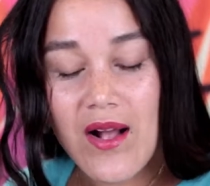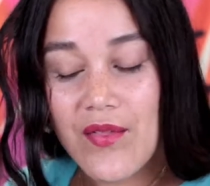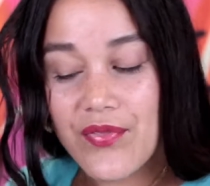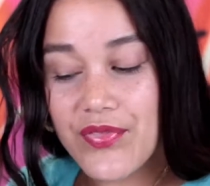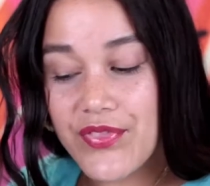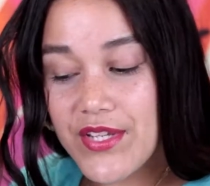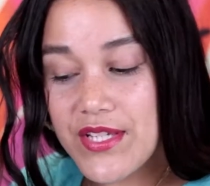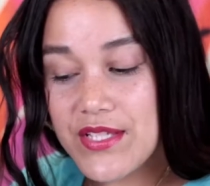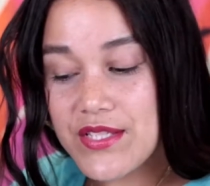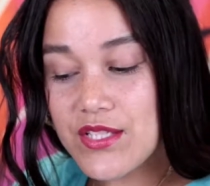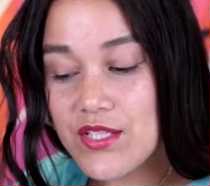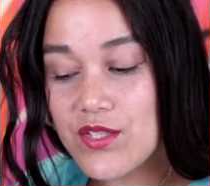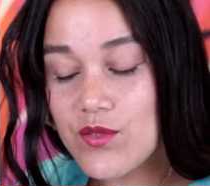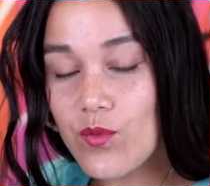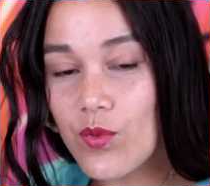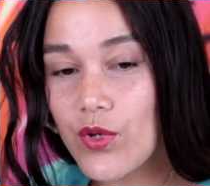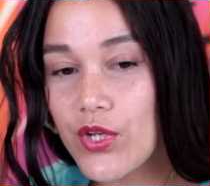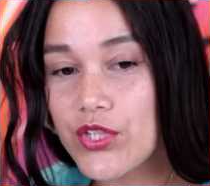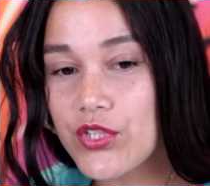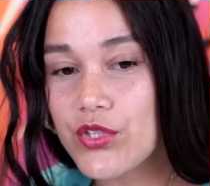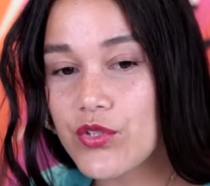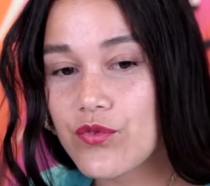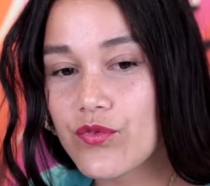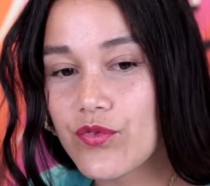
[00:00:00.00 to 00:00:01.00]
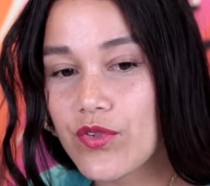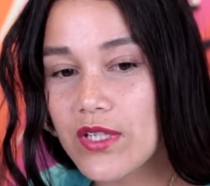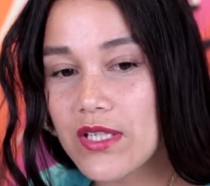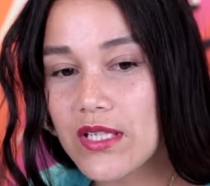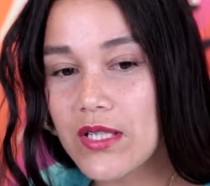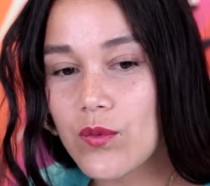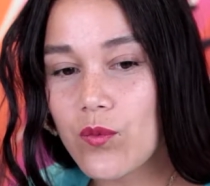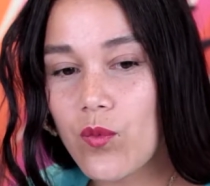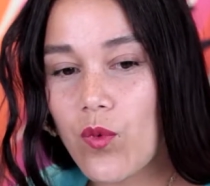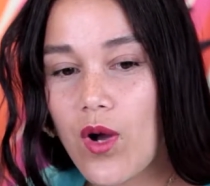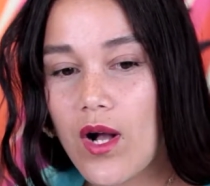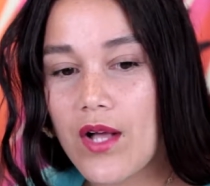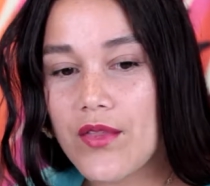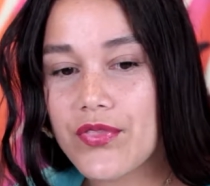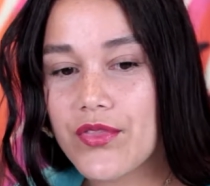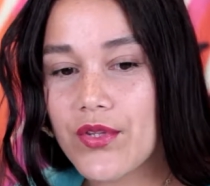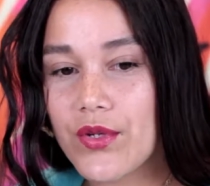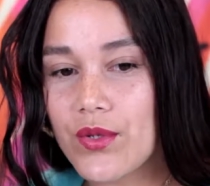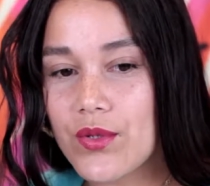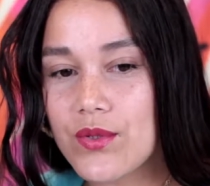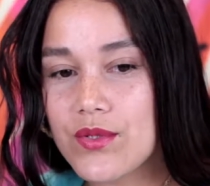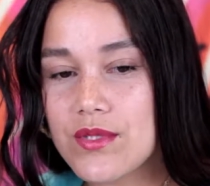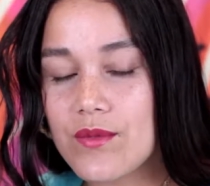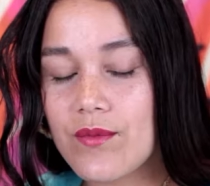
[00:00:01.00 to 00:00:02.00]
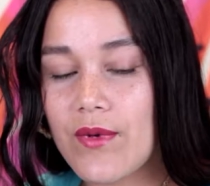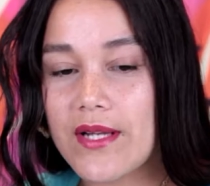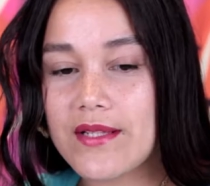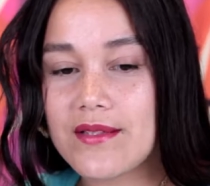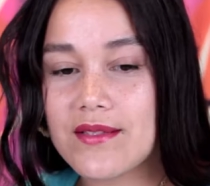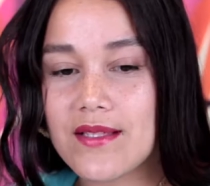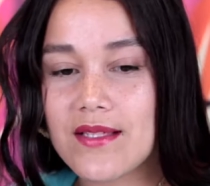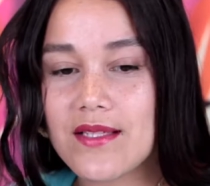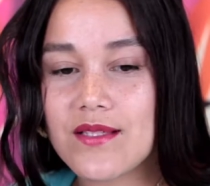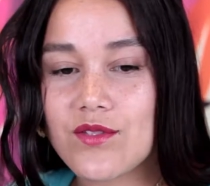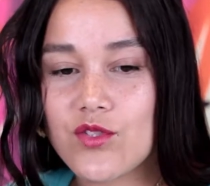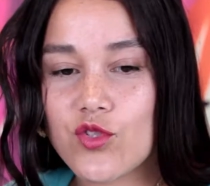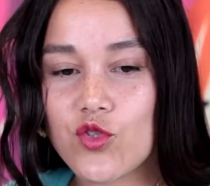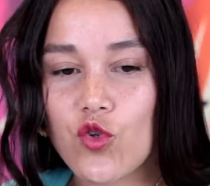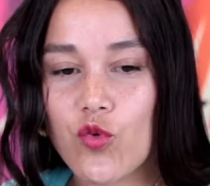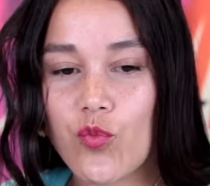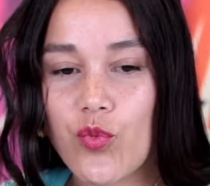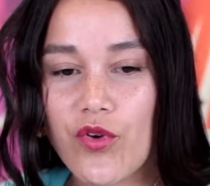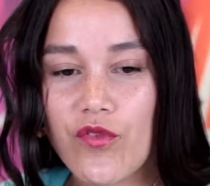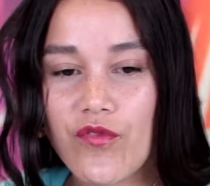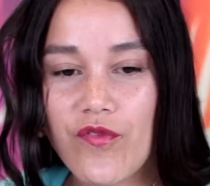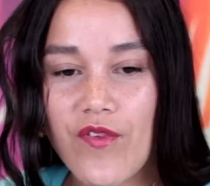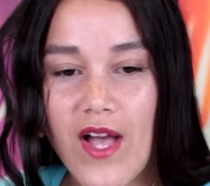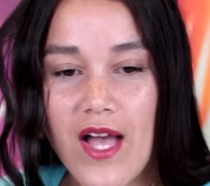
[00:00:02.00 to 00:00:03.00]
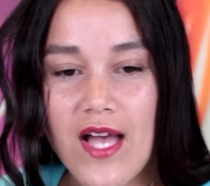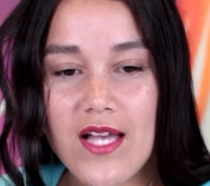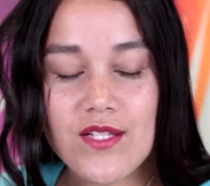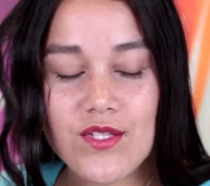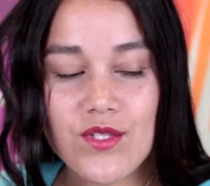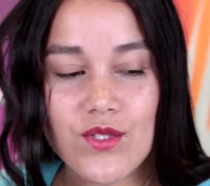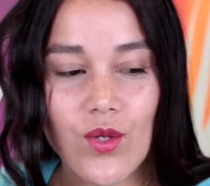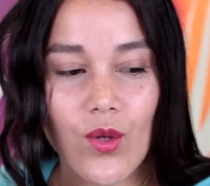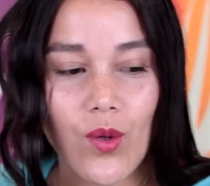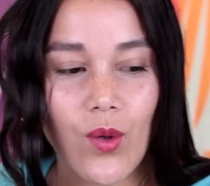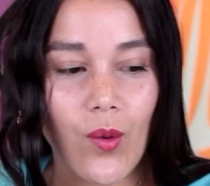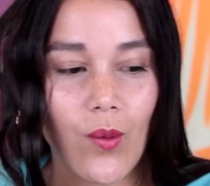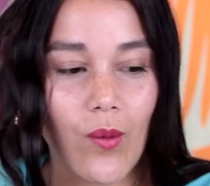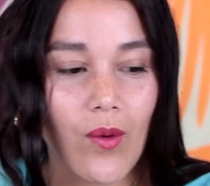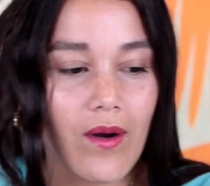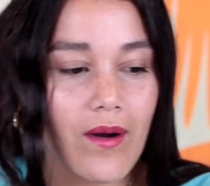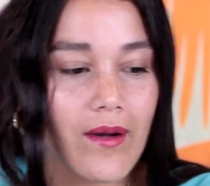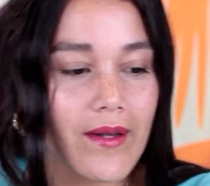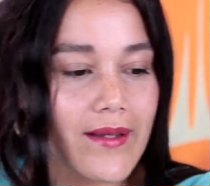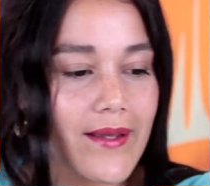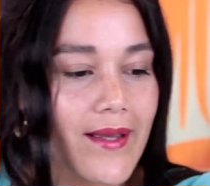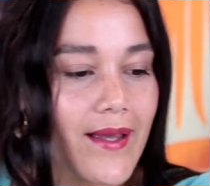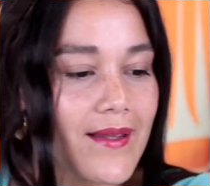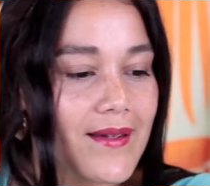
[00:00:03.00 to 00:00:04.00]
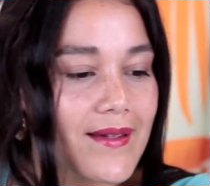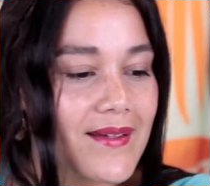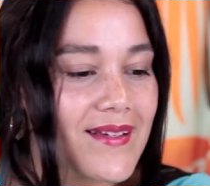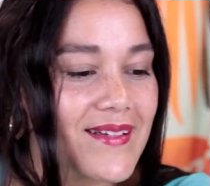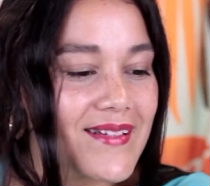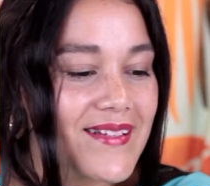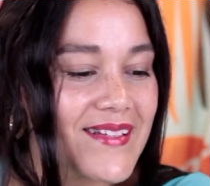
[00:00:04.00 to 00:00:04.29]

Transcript: This is when you really want those. Well, I did it super fast, so again,